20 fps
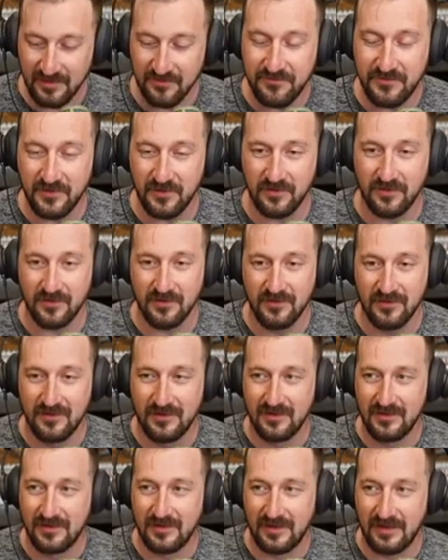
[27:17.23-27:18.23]
If your
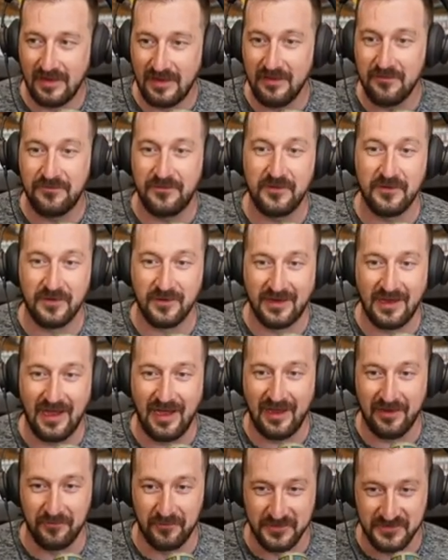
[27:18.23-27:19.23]

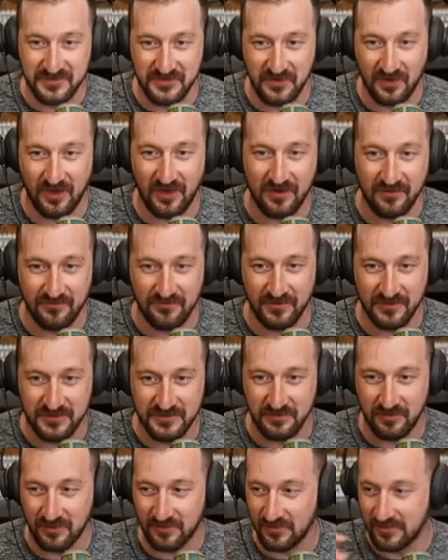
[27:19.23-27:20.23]
guy was gone for
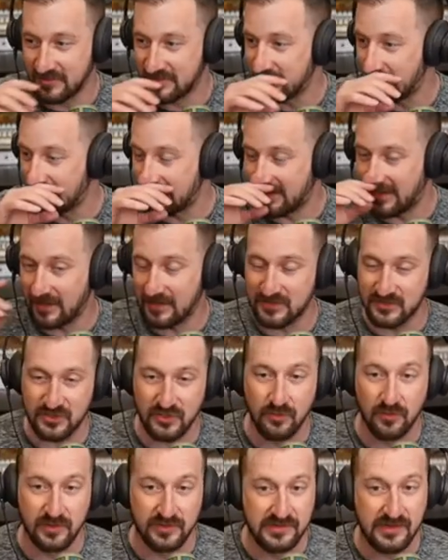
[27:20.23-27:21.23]
210 days,
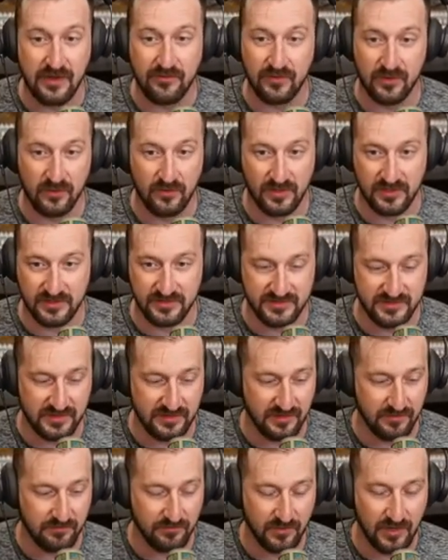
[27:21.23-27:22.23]
you were never going to
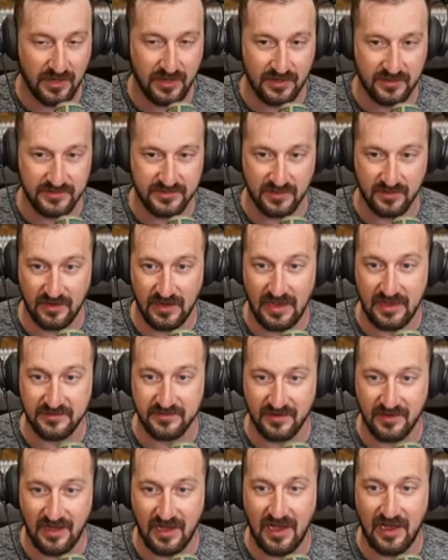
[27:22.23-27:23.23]
see them, right? As
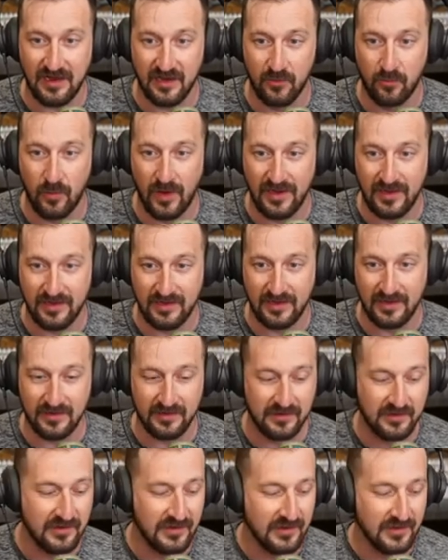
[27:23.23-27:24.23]
an
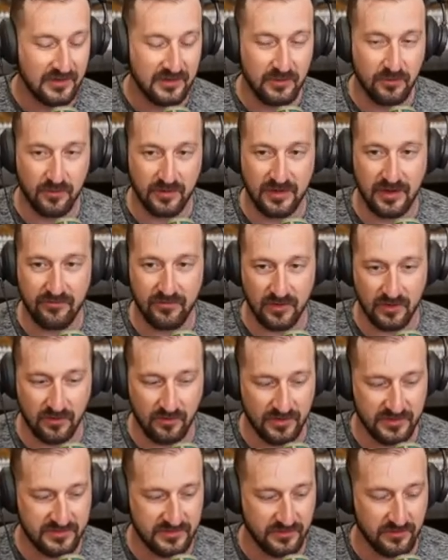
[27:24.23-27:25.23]
Iowanian, you were never
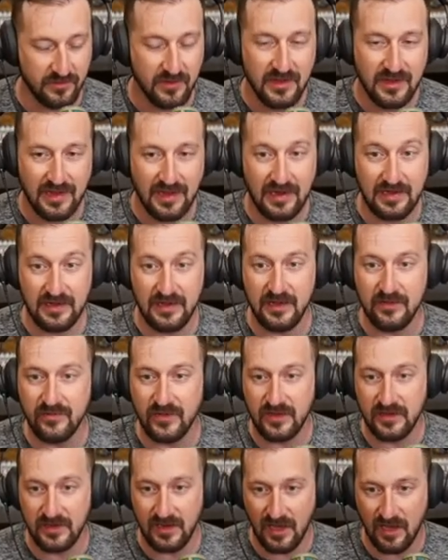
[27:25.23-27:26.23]
going to. And
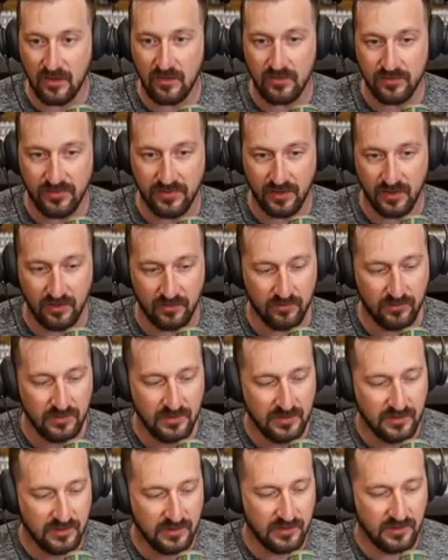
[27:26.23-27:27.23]
even now though,
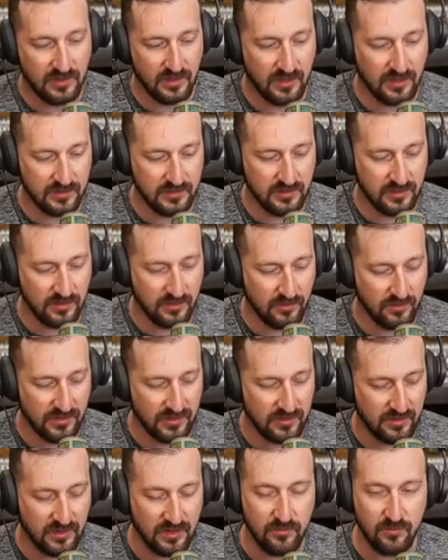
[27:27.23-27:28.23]

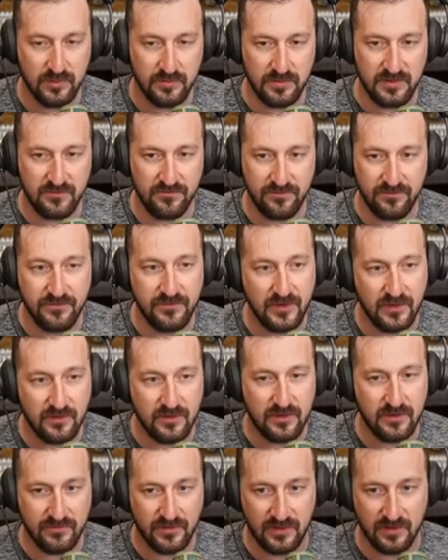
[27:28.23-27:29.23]
it would be
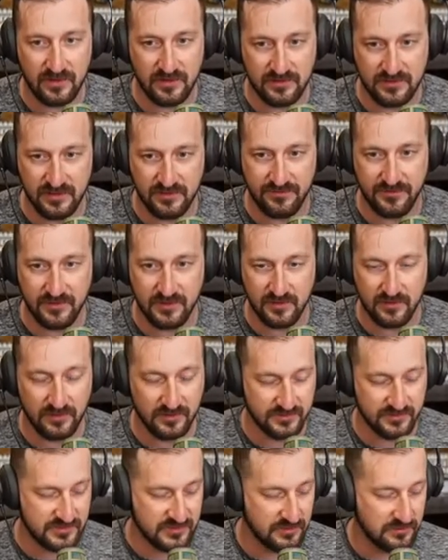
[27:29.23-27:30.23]
very, very
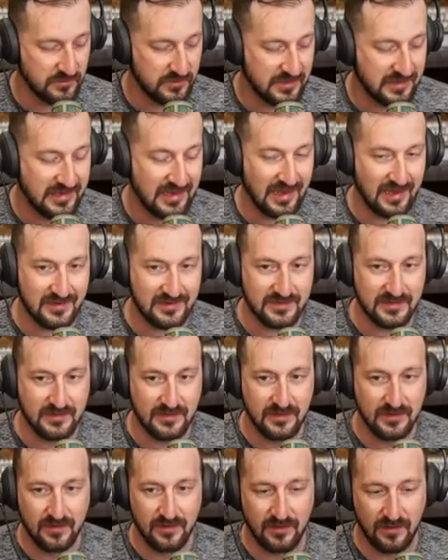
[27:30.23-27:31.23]
difficult to get
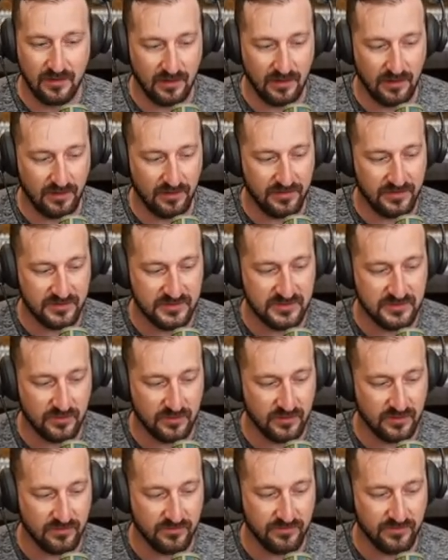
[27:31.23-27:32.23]
any
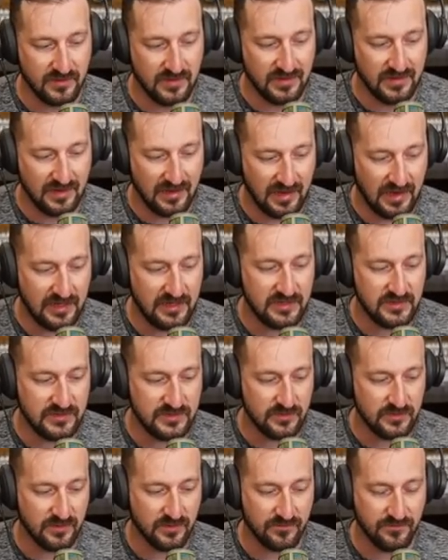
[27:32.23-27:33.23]
sort of
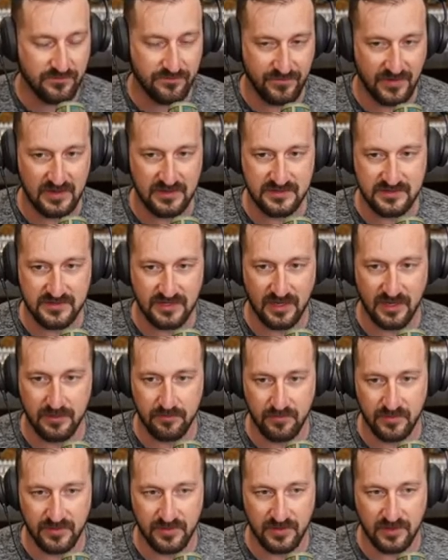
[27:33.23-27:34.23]

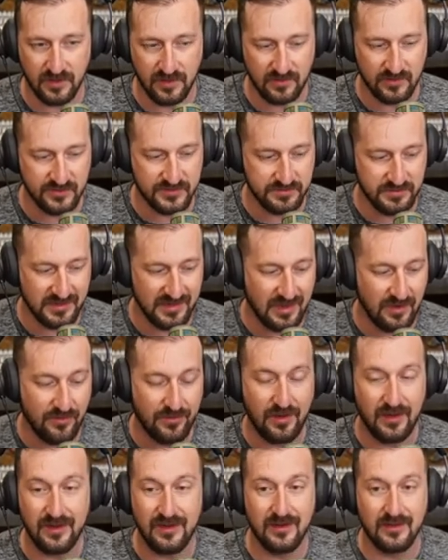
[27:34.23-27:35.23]
FaceTime with a congressman.
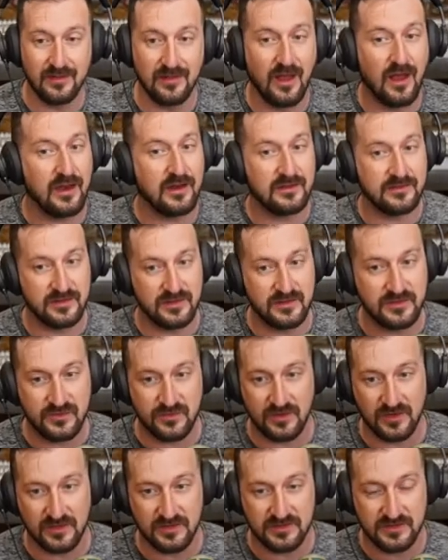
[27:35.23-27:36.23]
Now, in a lot of
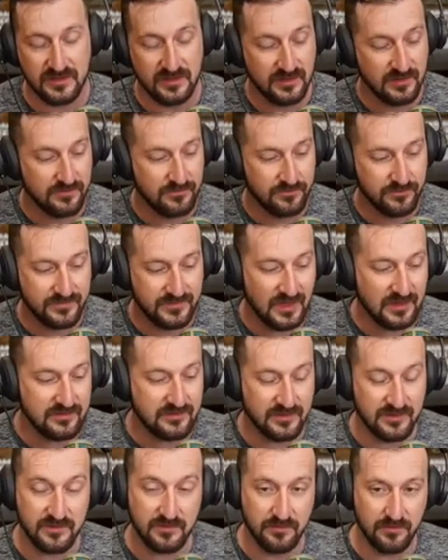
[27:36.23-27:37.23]
districts,
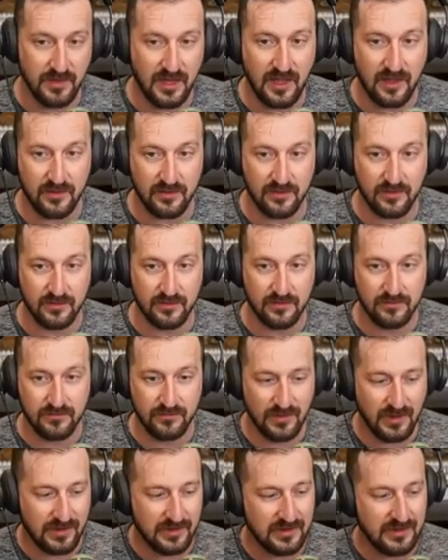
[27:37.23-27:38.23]
that doesn't matter,
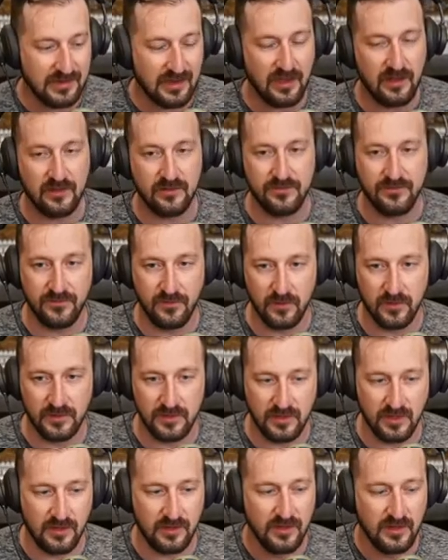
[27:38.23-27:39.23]
right? In
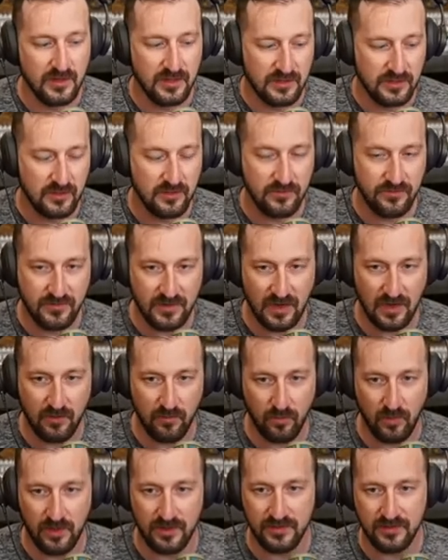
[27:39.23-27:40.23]
California, you've
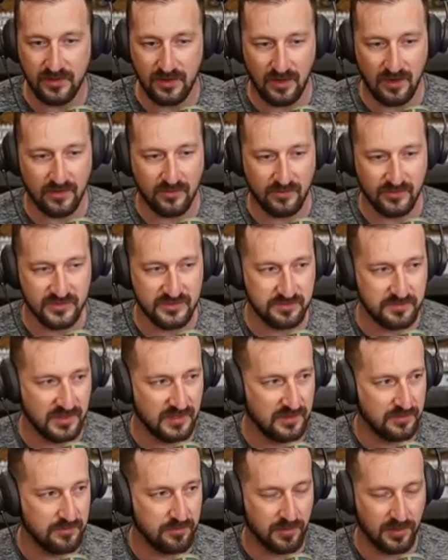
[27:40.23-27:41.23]
got one
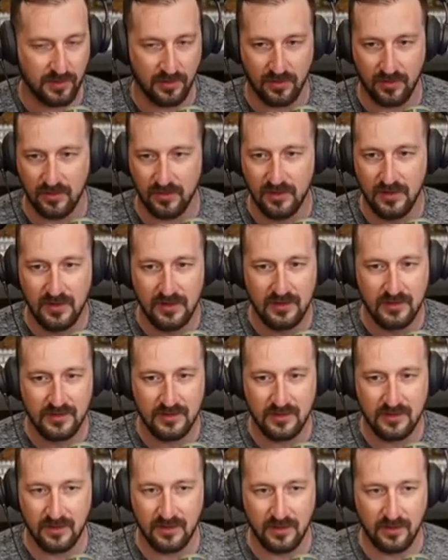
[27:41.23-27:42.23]
congressman per,
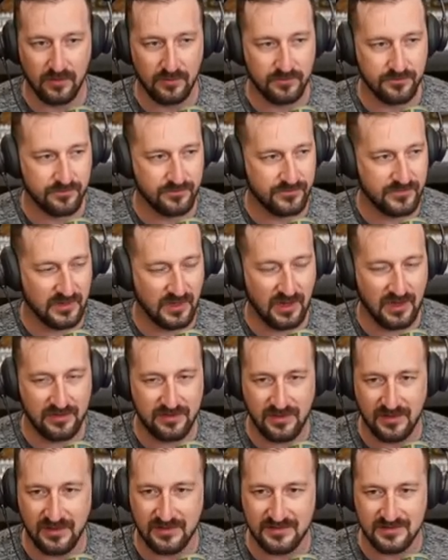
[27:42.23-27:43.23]

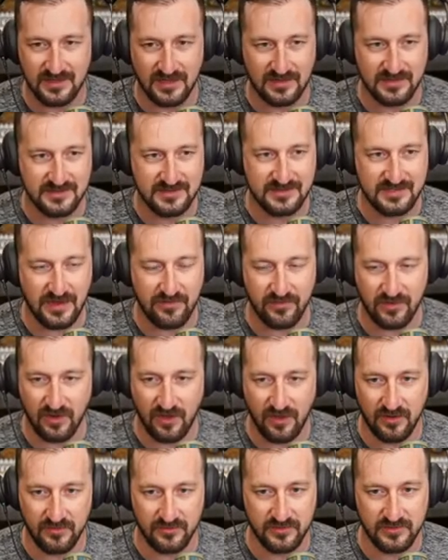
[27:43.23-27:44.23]
I think it's like
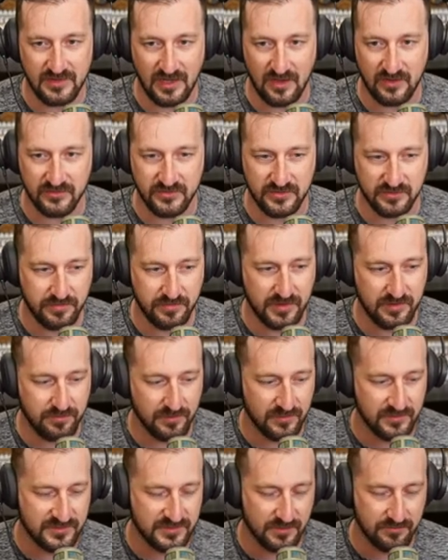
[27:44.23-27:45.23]
700,000
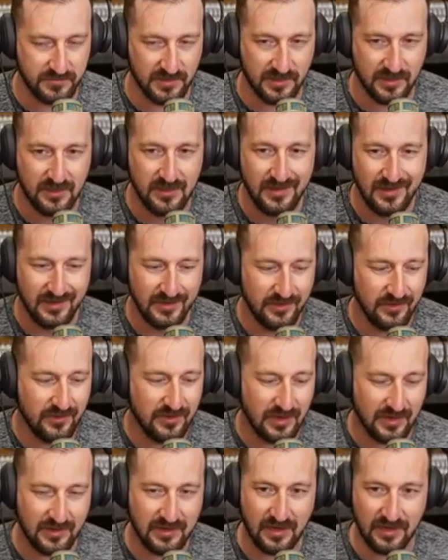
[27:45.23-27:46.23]
people or something. You're
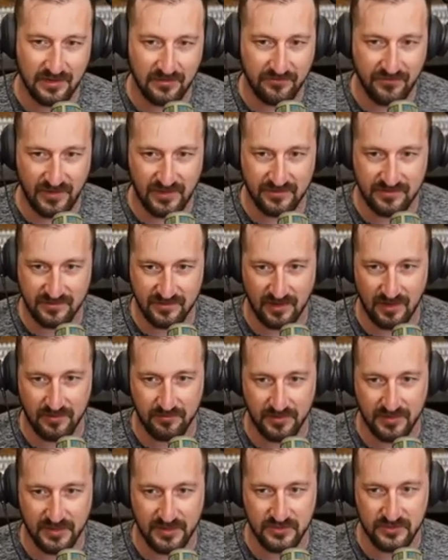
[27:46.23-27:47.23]
not getting
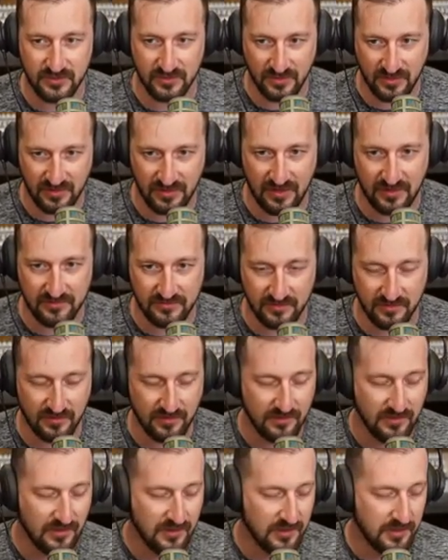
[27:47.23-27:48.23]
FaceTime unless you're
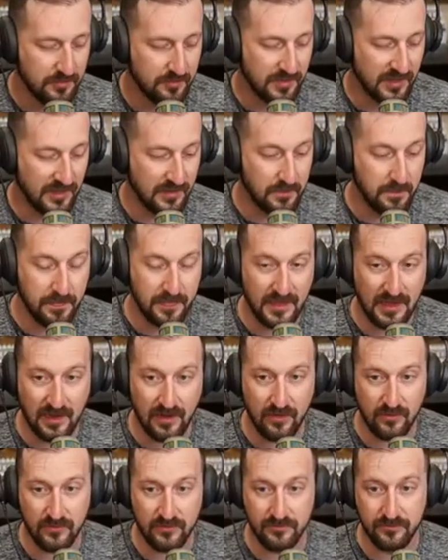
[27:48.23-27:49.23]
connected. But
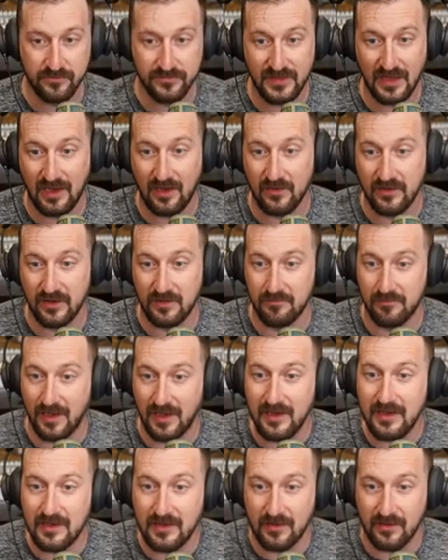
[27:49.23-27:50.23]
out in
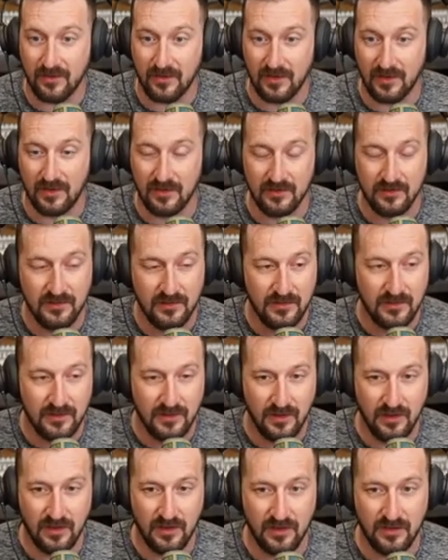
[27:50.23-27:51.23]
my area,
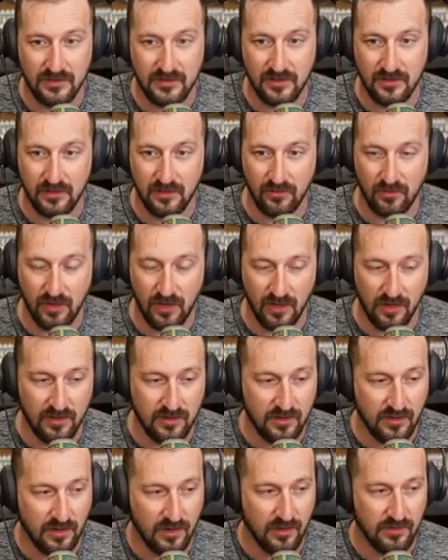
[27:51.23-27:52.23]

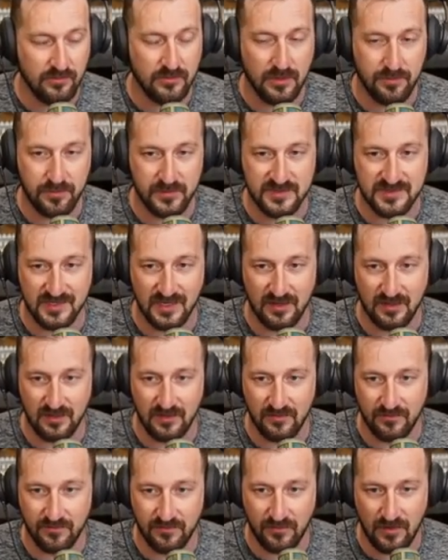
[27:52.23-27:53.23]
our
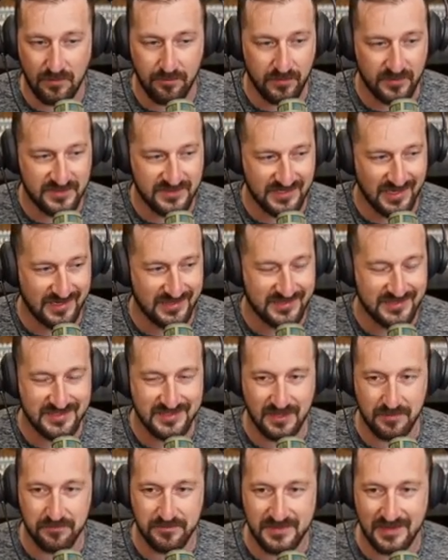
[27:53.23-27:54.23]
representative represents
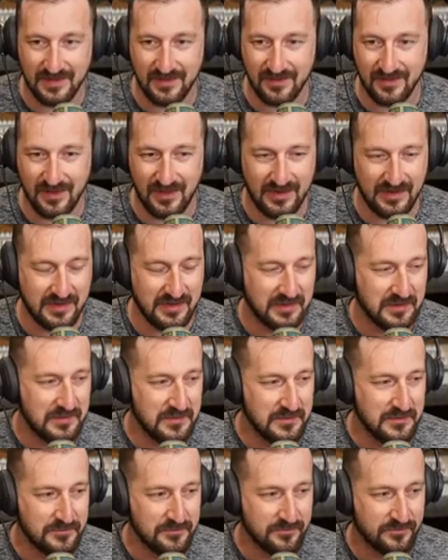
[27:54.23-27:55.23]
something like...